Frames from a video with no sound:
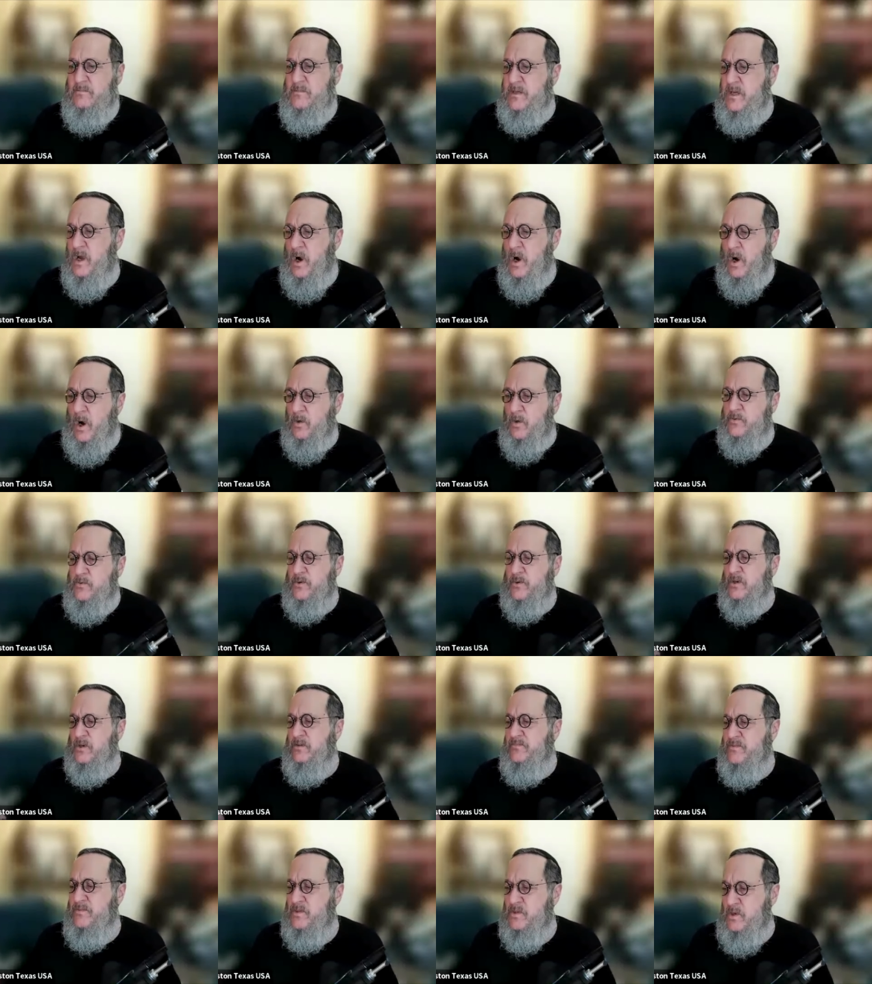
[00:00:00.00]
the altar
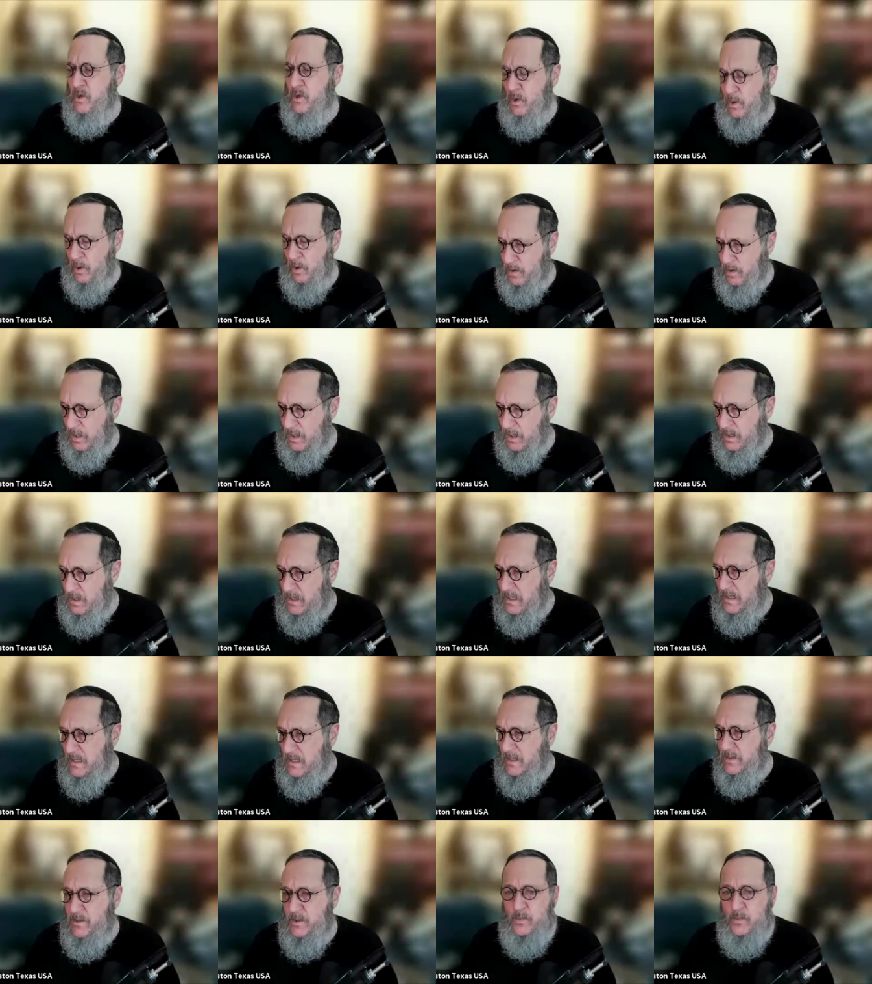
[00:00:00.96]
of Torah,
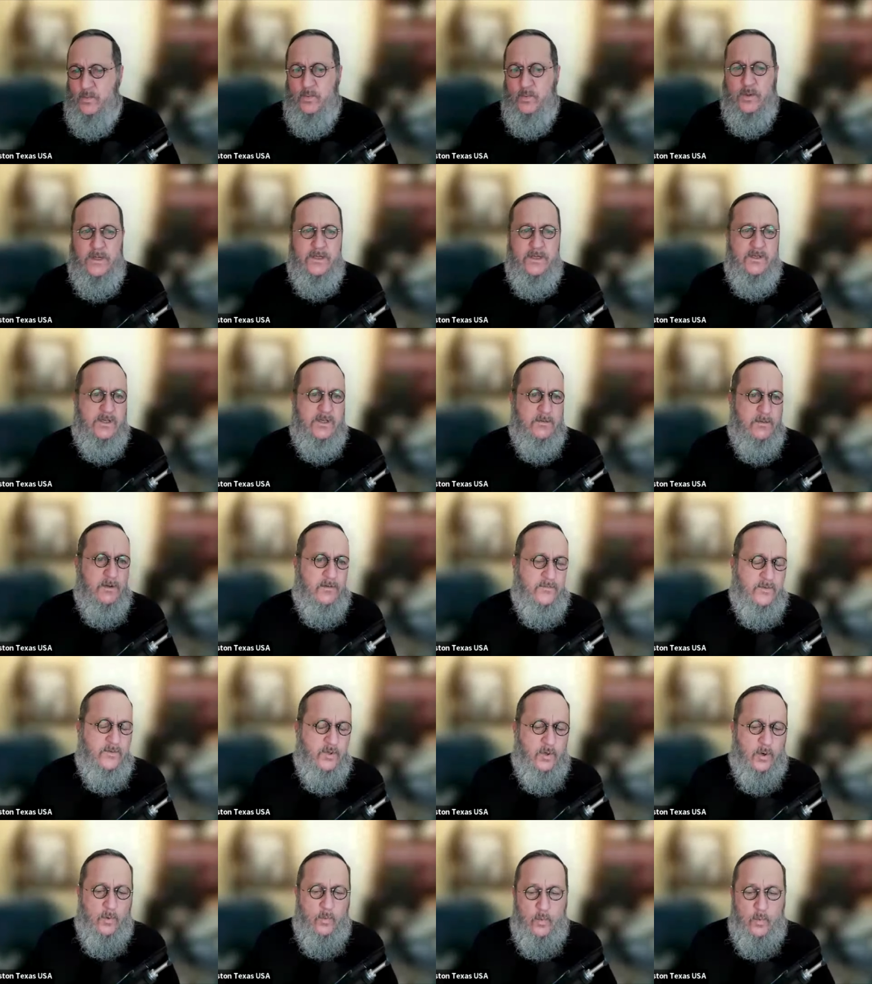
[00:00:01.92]
the wisdom of Torah.